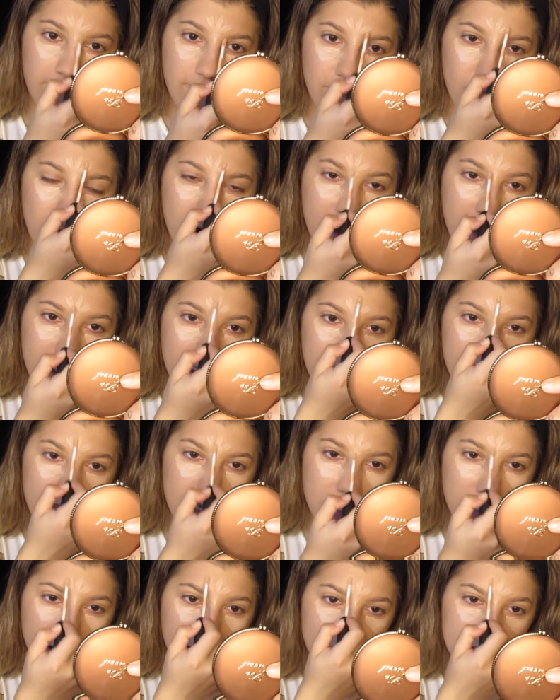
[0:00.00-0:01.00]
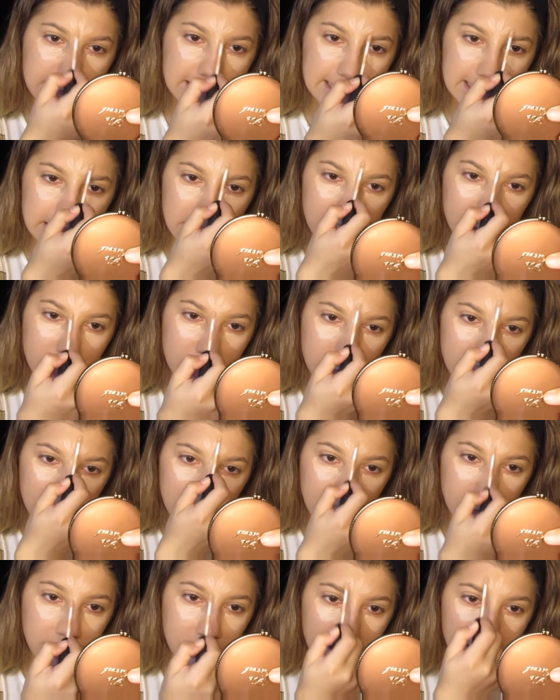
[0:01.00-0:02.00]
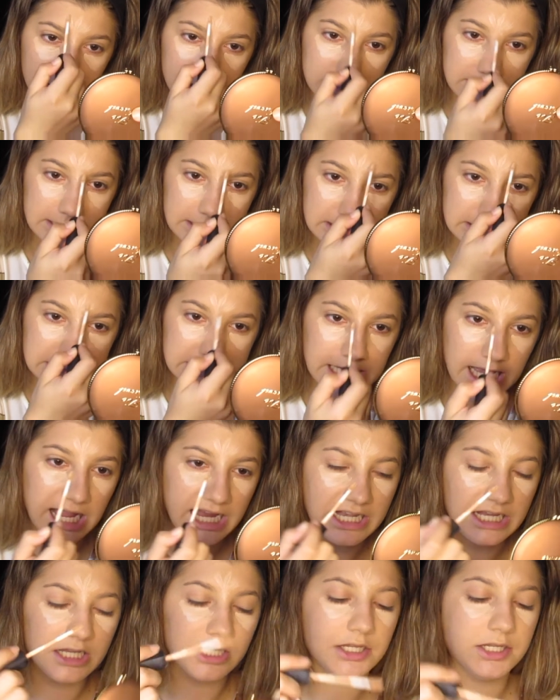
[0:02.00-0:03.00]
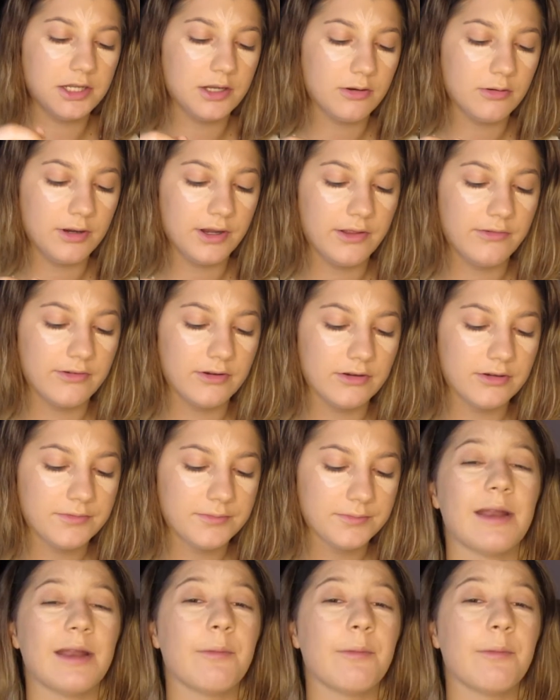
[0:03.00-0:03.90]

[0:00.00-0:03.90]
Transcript: forehead, could she tiny or whatever.